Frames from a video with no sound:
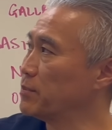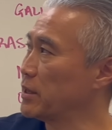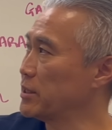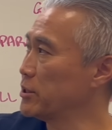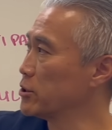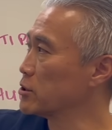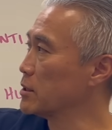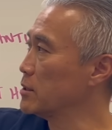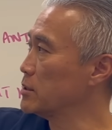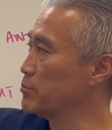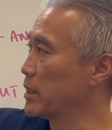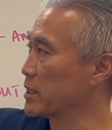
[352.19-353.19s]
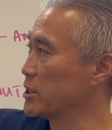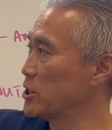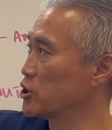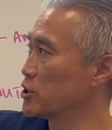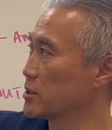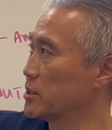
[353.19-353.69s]
but here are the
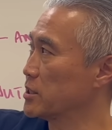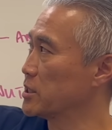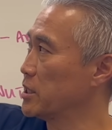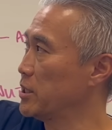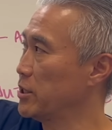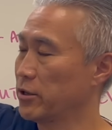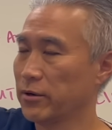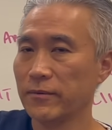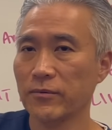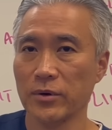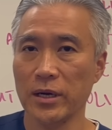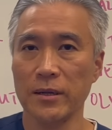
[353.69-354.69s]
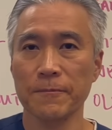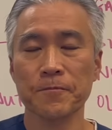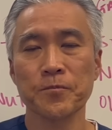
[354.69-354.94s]
medications listed here, right?